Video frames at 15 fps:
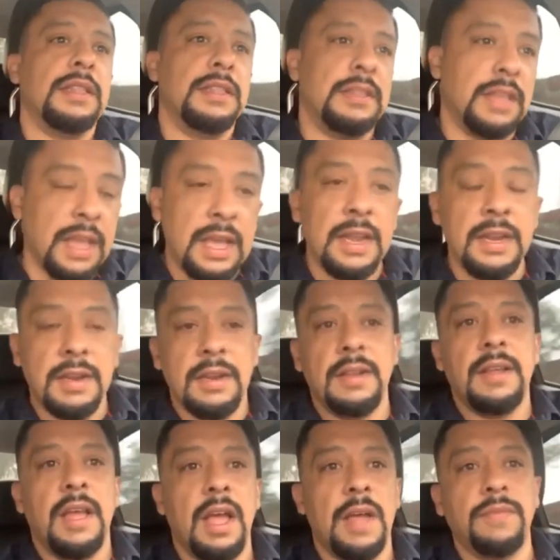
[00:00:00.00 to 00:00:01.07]

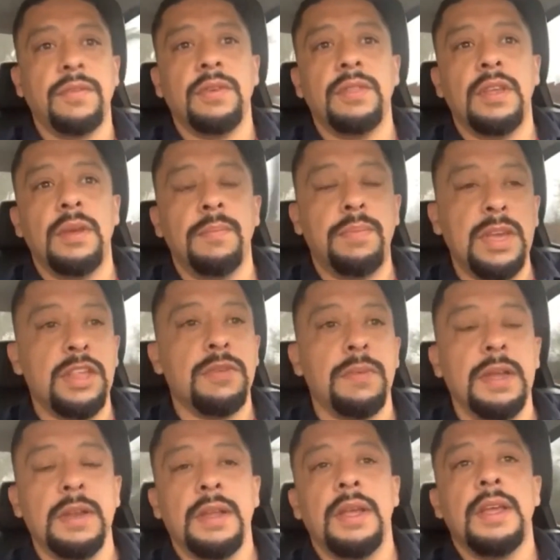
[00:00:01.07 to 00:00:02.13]
then after the
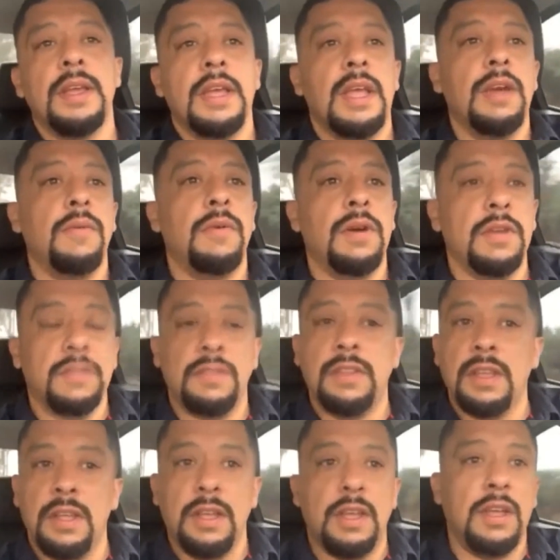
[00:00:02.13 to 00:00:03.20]
impeachment it was
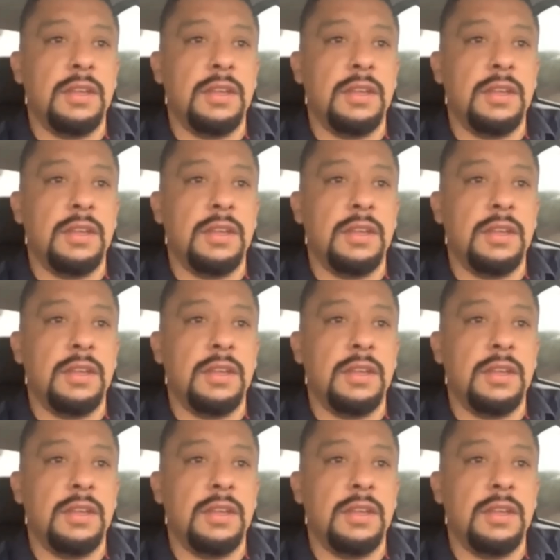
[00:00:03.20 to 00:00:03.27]
the,